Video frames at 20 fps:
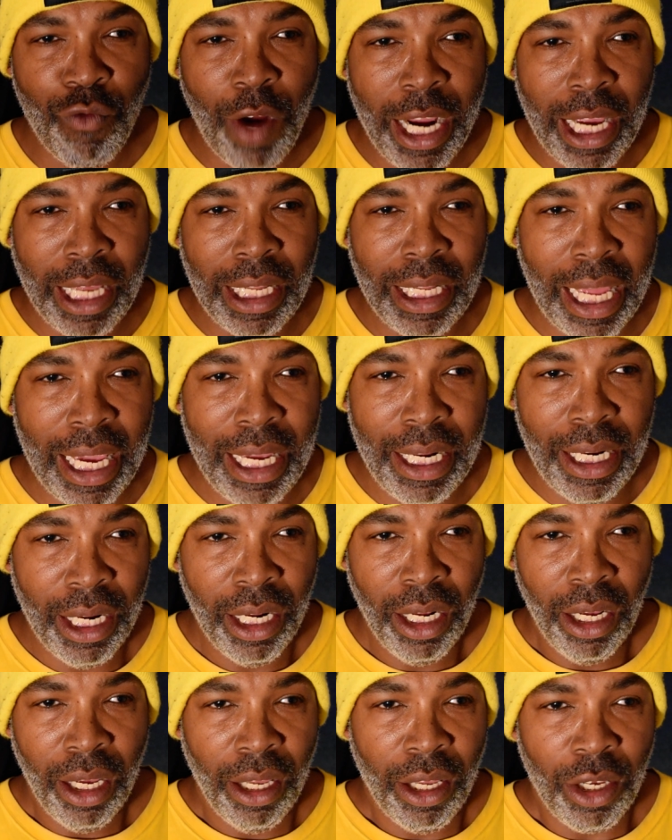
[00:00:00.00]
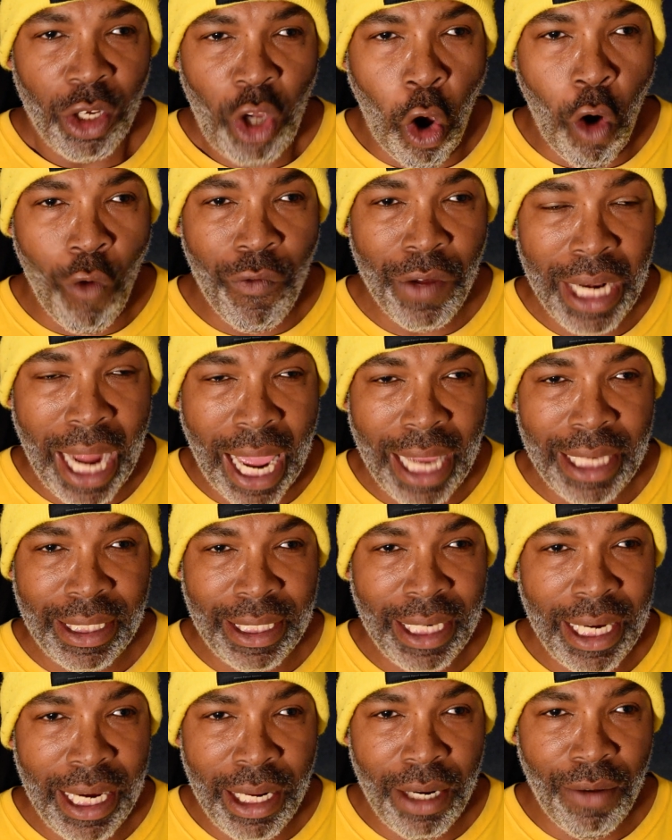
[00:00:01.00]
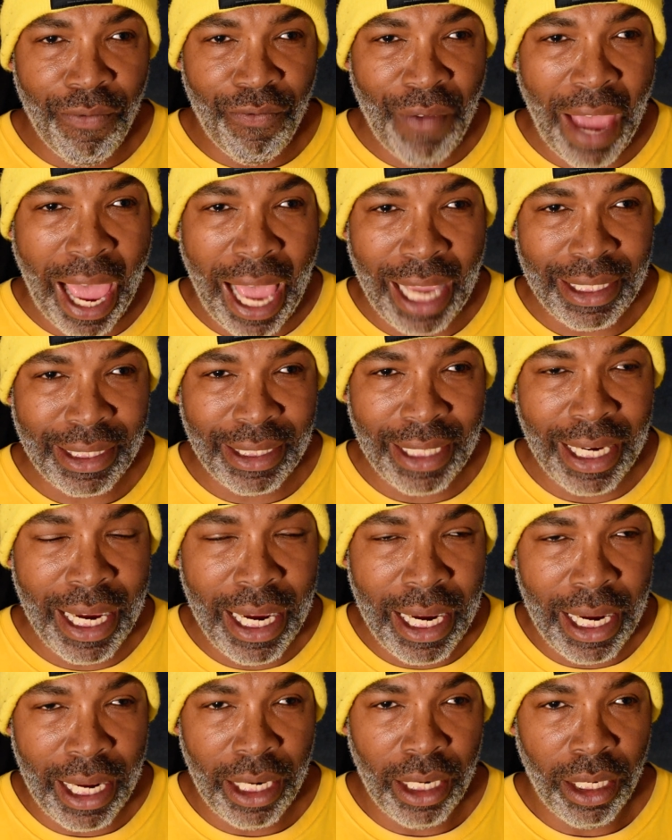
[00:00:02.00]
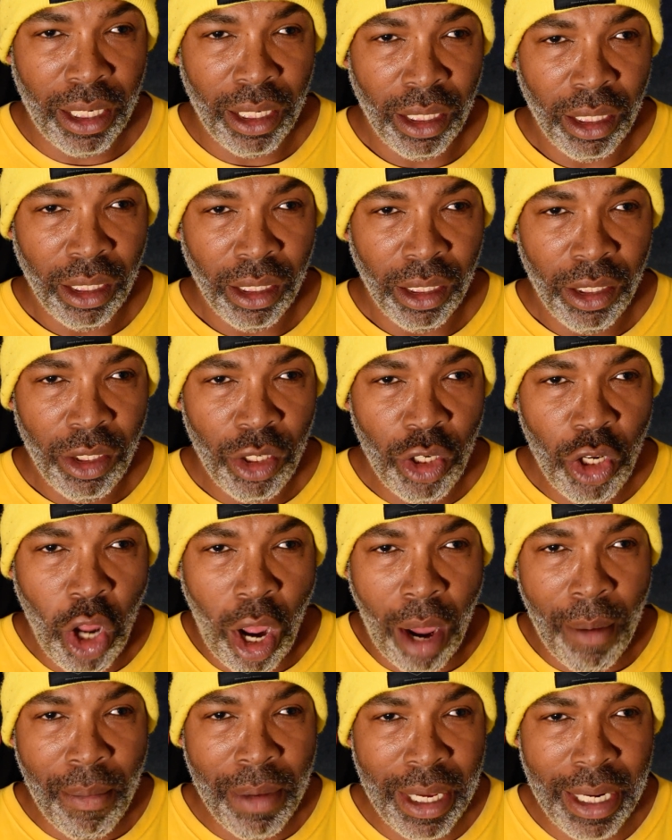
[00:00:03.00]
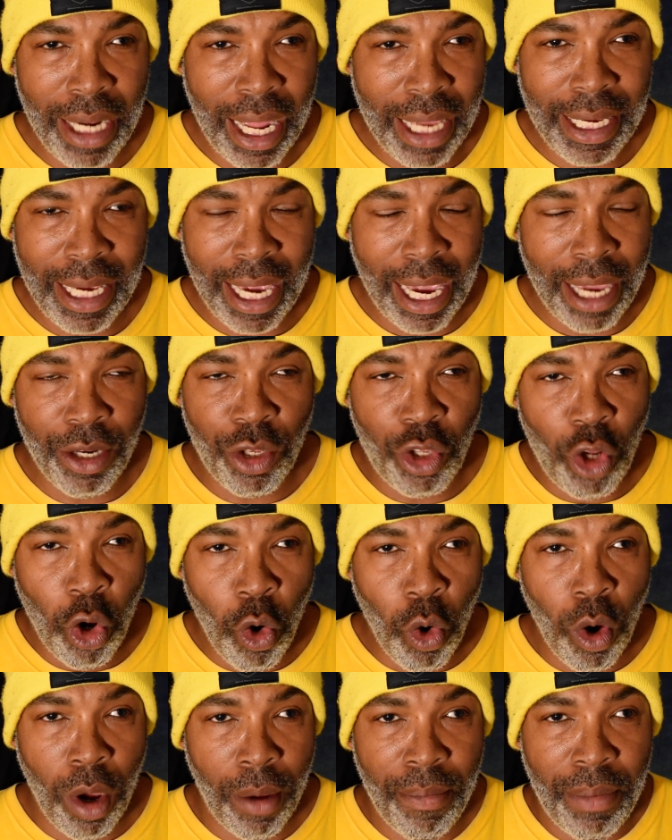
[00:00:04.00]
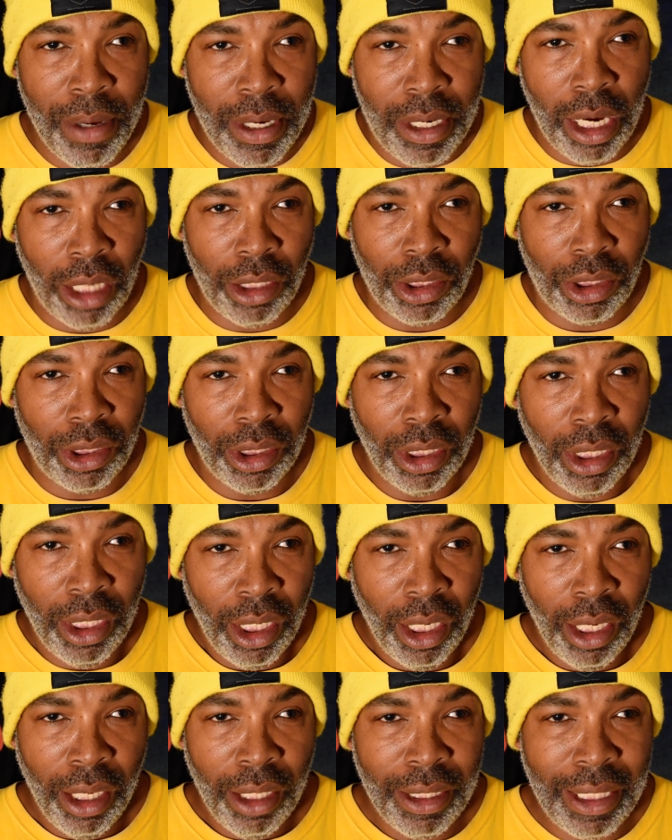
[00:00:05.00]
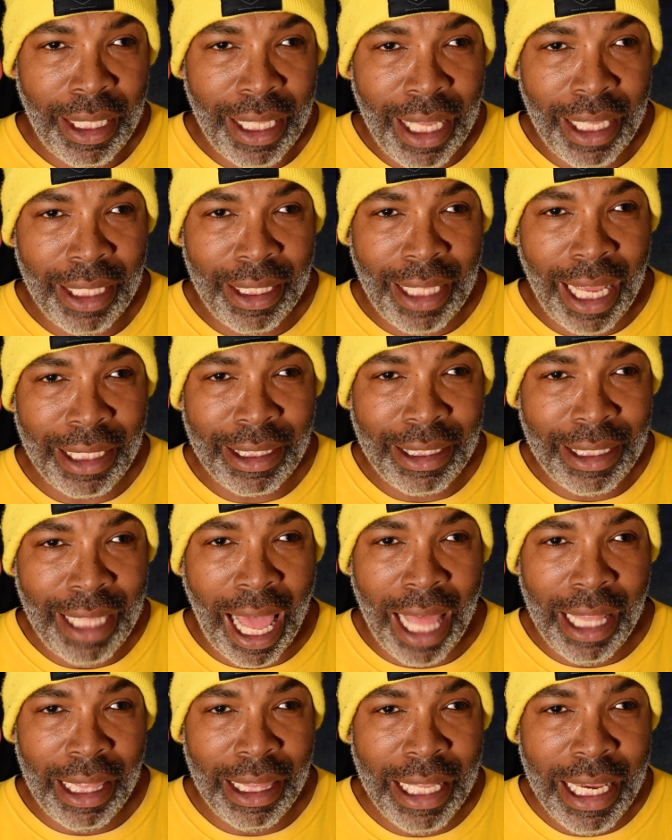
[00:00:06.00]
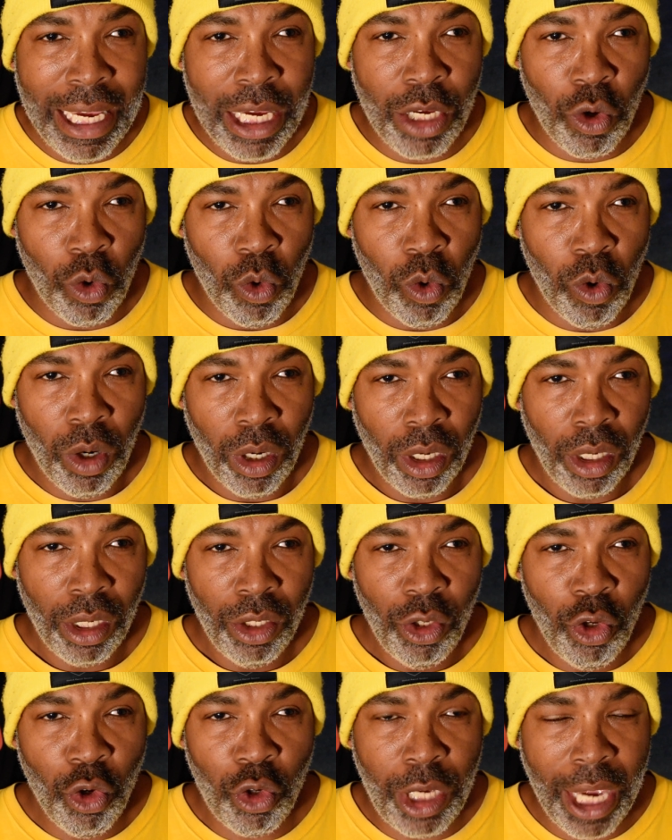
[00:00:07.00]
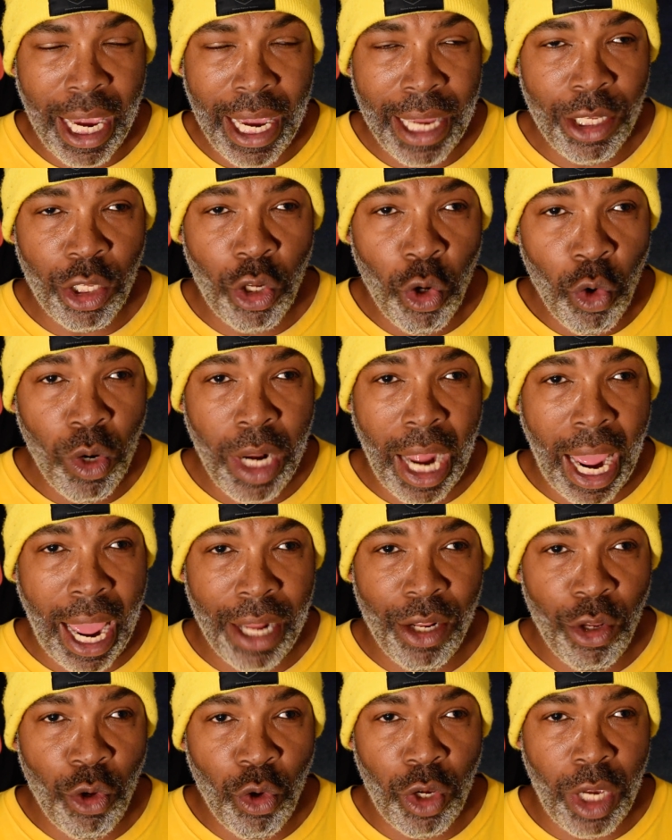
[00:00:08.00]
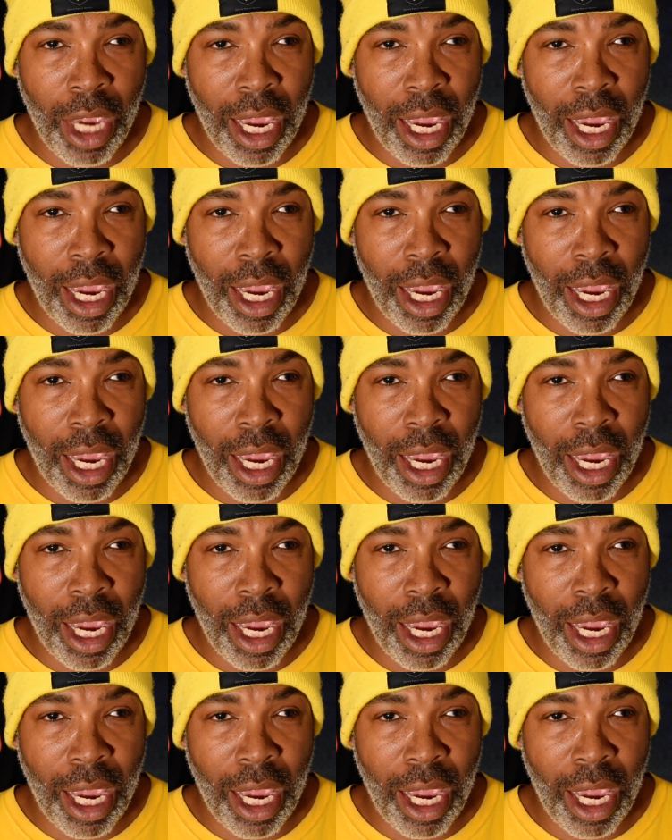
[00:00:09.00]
regulate COVID-19 vaccine. You know what I mean? They can't do it because that's not legal. You can't do that. You